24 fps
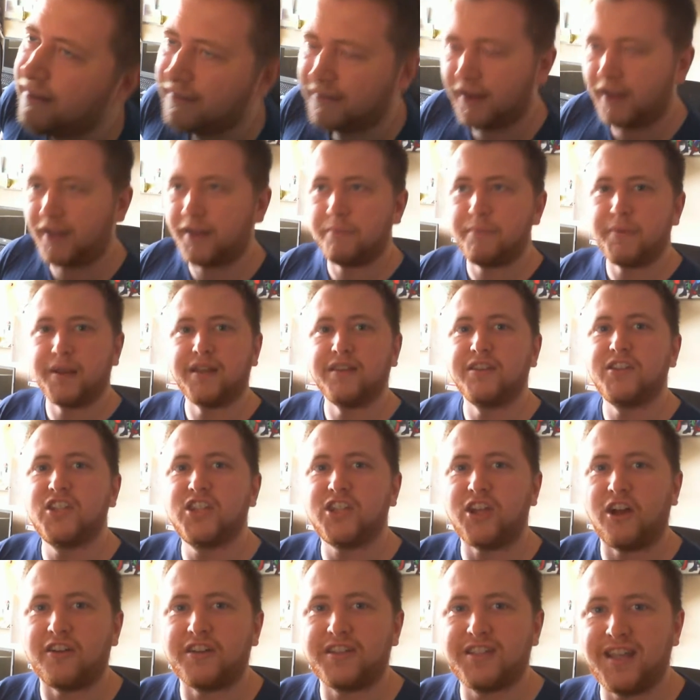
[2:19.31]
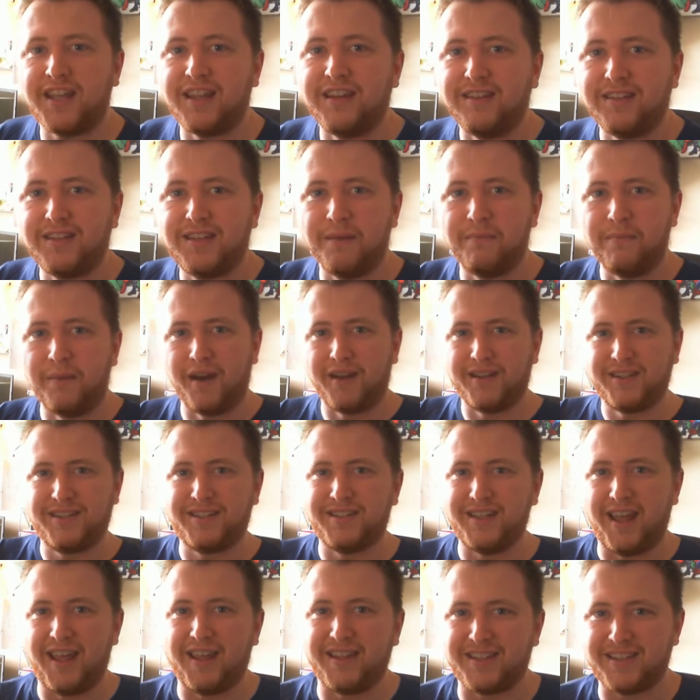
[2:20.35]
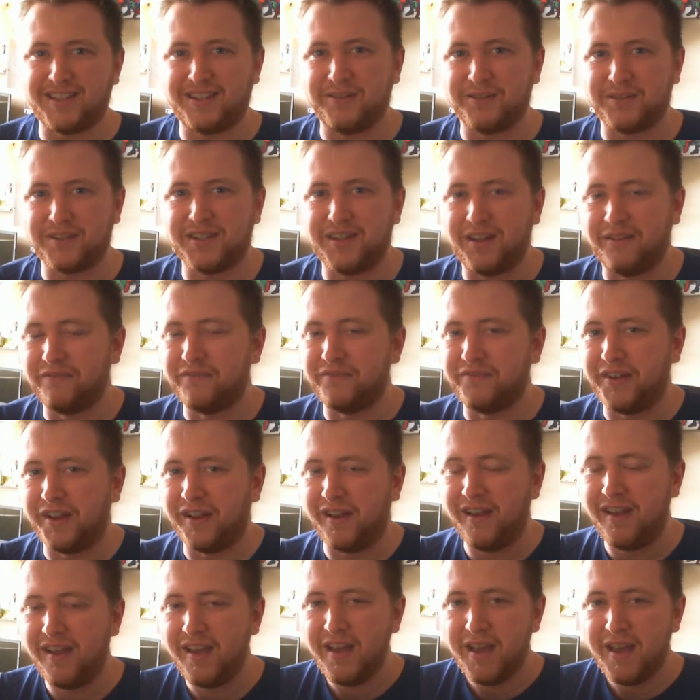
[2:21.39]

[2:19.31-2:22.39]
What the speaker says: like I'm being sucked into my desk or something.